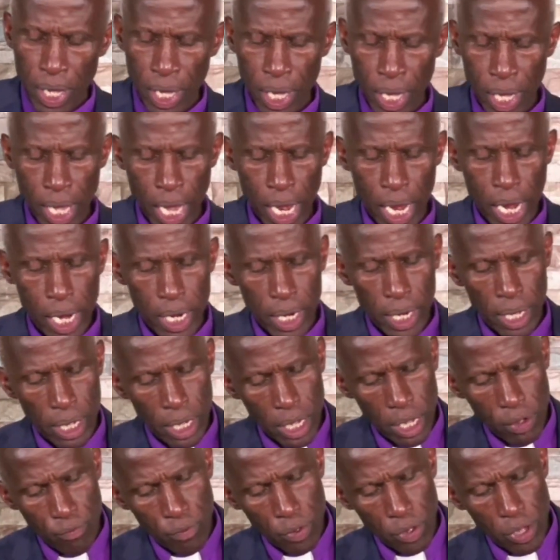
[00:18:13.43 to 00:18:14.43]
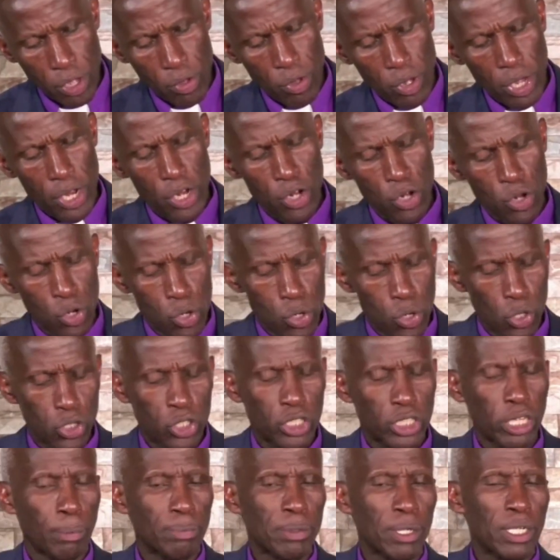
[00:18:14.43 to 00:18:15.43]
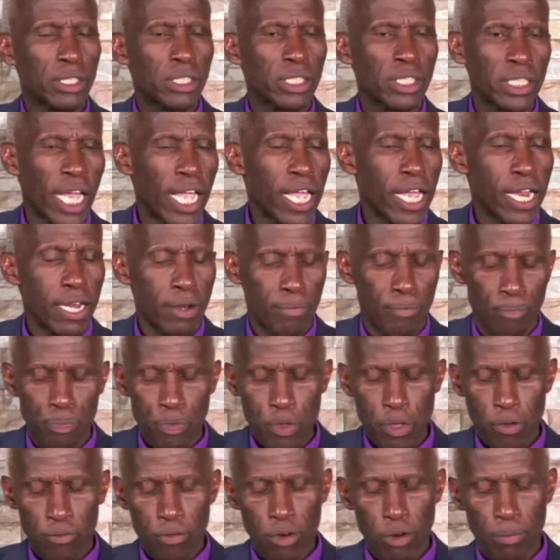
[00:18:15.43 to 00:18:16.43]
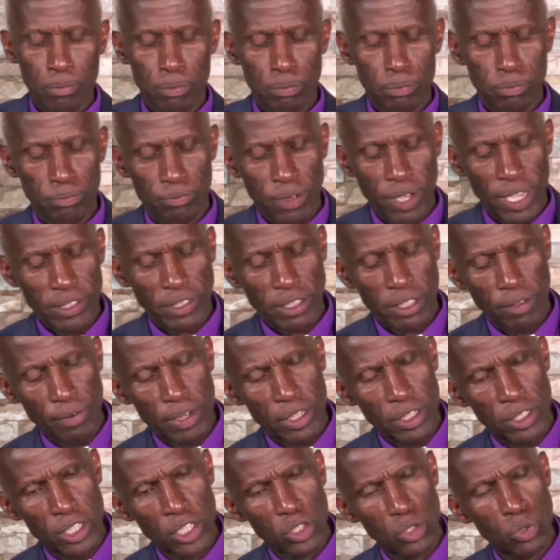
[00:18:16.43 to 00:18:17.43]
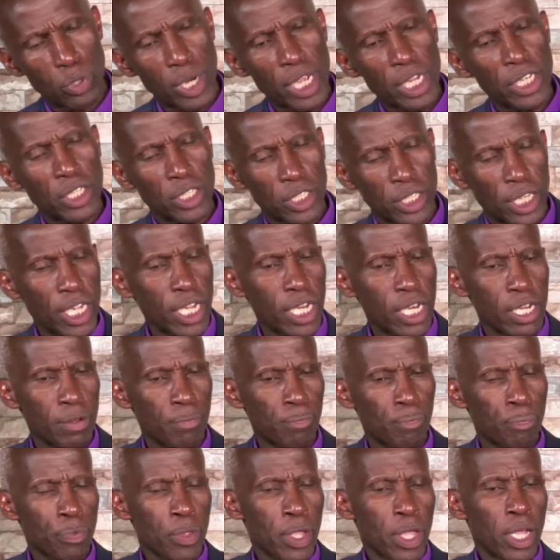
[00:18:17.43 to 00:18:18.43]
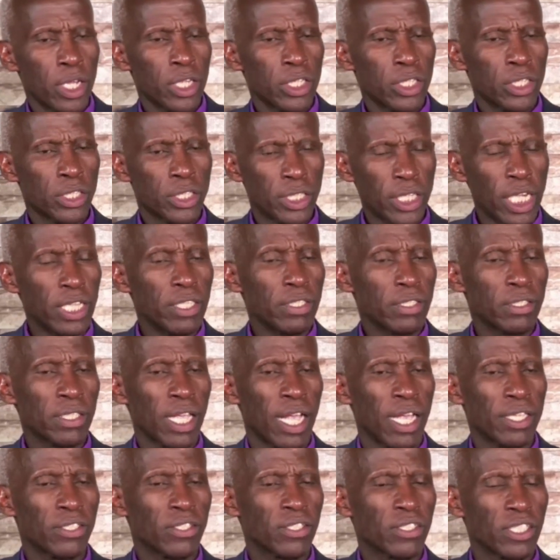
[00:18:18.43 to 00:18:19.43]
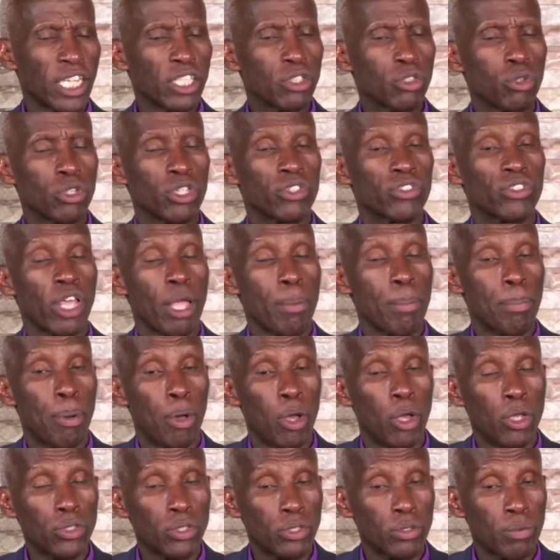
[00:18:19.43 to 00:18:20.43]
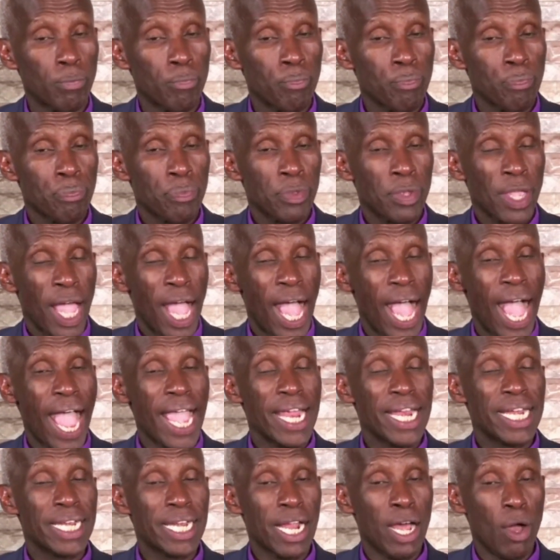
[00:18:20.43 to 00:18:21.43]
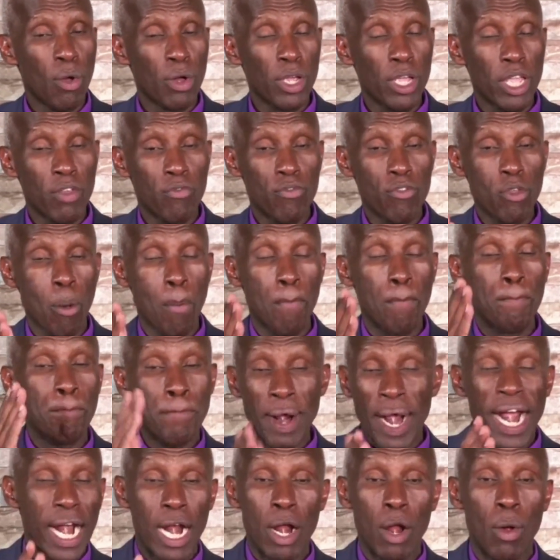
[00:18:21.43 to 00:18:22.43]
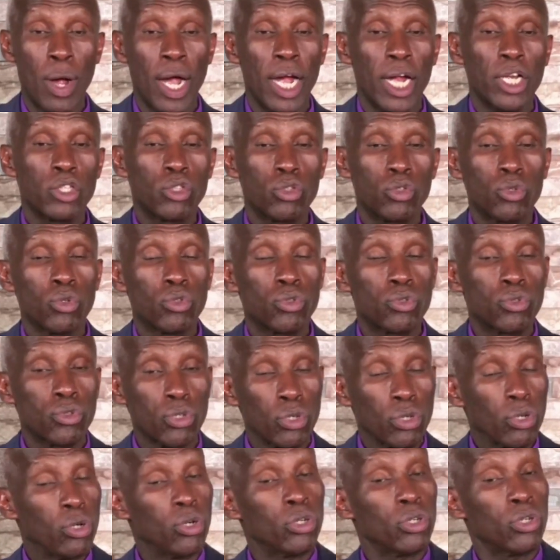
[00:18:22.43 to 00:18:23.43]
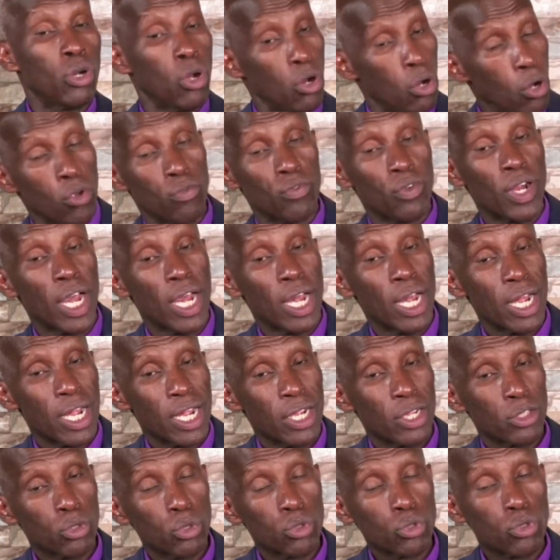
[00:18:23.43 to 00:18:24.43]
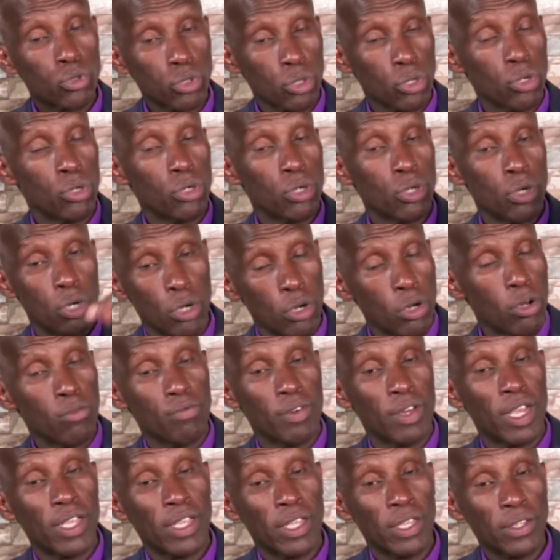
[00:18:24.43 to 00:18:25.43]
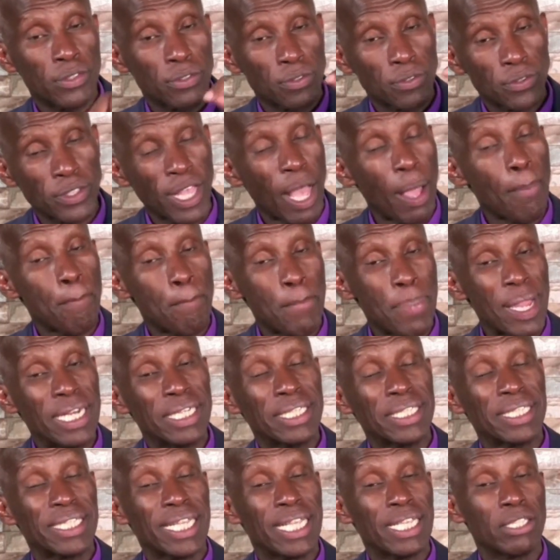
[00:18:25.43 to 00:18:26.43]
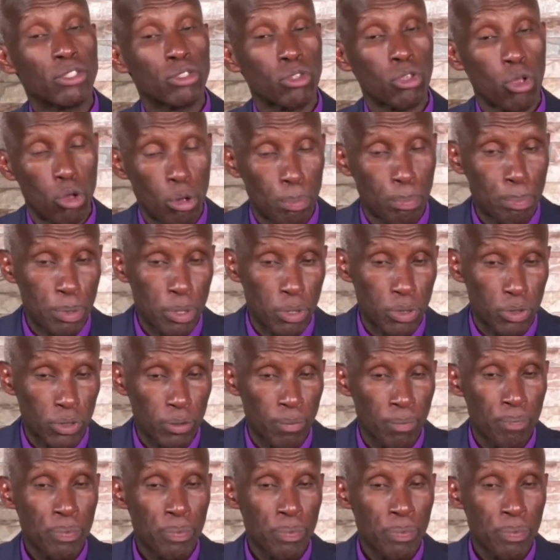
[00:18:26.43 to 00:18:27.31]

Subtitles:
In Luke chapter 10, from verse 17 to 19, Jesus said to disciples, I now give you power to trod over serpents and scorpions.